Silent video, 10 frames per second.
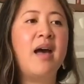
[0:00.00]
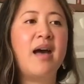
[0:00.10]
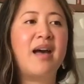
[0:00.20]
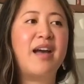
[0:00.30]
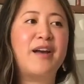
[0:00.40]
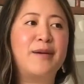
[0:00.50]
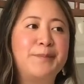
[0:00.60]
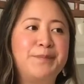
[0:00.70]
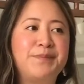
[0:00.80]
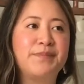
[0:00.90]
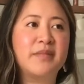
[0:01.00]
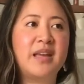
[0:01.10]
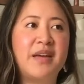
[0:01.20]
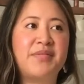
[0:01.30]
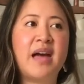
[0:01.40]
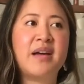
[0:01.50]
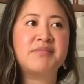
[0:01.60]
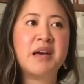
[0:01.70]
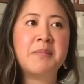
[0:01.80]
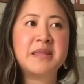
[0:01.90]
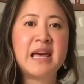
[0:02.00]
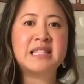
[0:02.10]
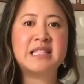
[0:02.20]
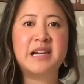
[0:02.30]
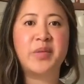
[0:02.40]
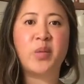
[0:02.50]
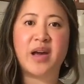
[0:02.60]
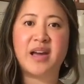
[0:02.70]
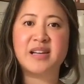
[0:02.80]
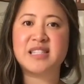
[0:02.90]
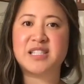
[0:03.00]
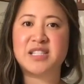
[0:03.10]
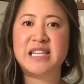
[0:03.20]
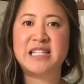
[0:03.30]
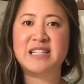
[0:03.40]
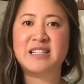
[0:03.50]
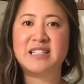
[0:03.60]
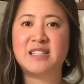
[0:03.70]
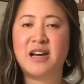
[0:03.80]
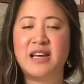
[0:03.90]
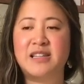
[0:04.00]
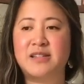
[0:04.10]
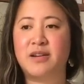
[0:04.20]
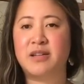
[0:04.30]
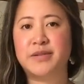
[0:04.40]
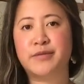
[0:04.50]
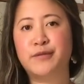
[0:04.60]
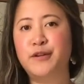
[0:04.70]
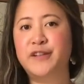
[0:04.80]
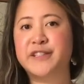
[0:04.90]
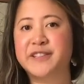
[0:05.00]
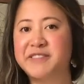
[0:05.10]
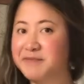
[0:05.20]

Yeah, I mean that's still in the works. I just need to decide on a different route.